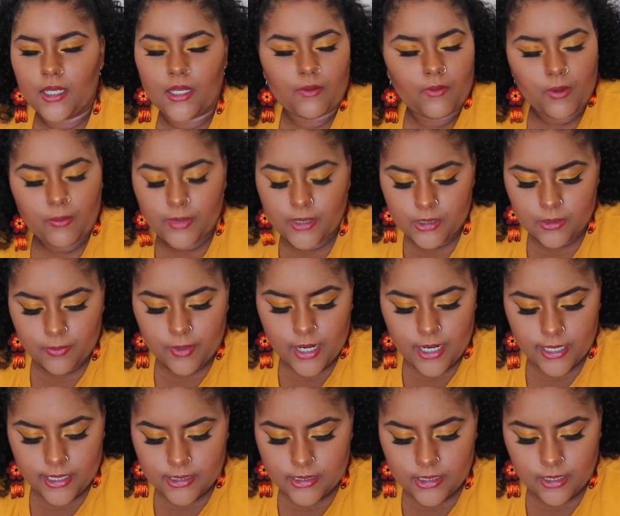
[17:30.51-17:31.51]
And I won't be
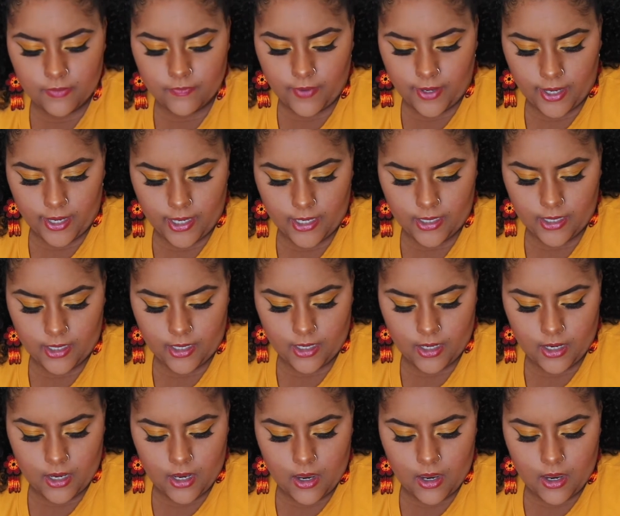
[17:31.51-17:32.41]
surprised if I had it.